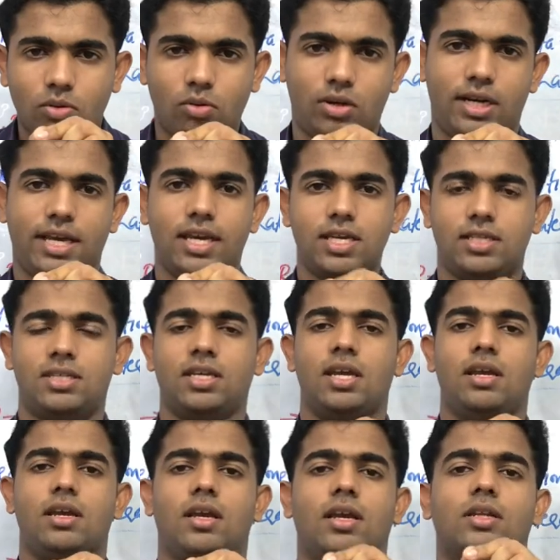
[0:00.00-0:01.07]
rotates
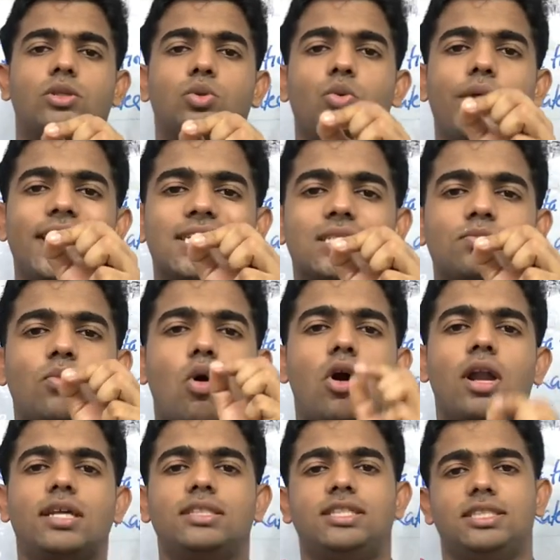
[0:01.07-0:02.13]
to a
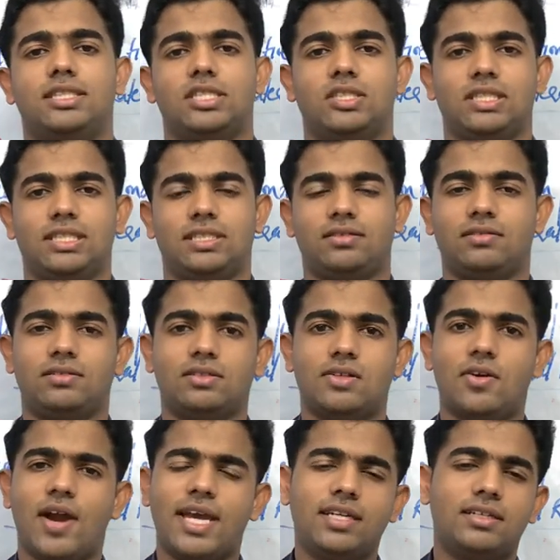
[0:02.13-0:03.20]
smaller degree,
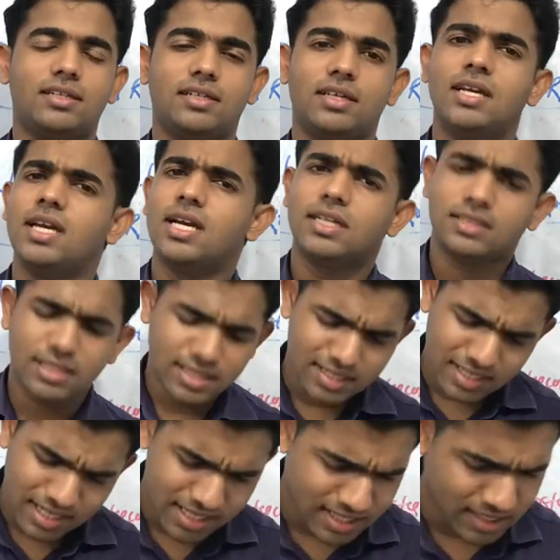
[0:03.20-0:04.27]
right?
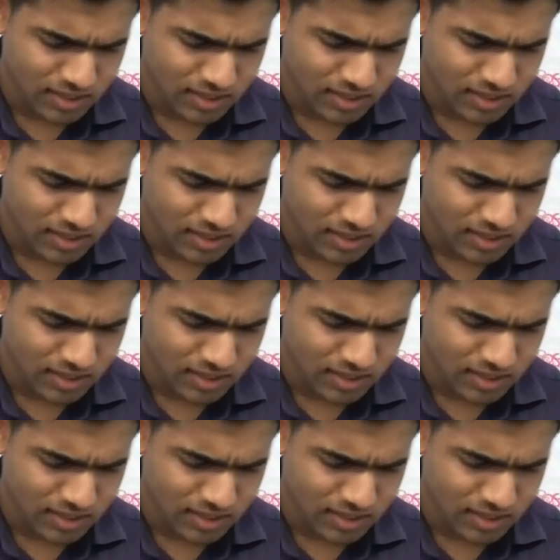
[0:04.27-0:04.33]
This is a